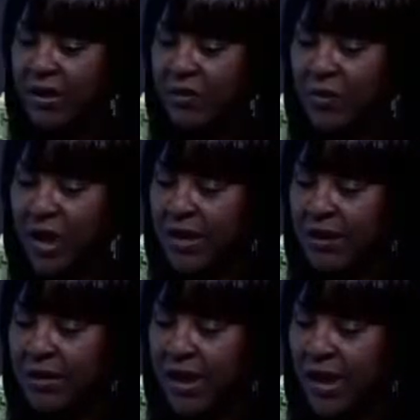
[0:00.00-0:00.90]
it
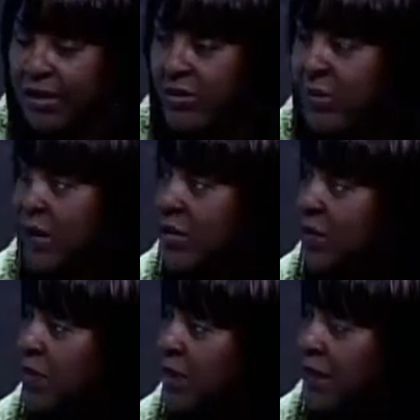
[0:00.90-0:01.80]
radicalized me
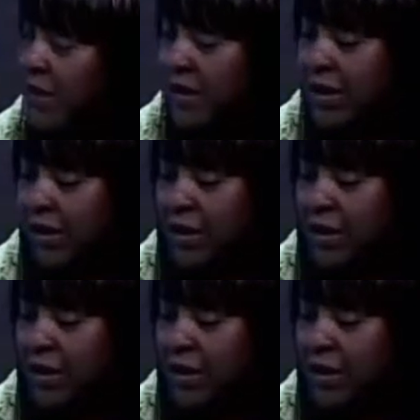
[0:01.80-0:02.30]
completely.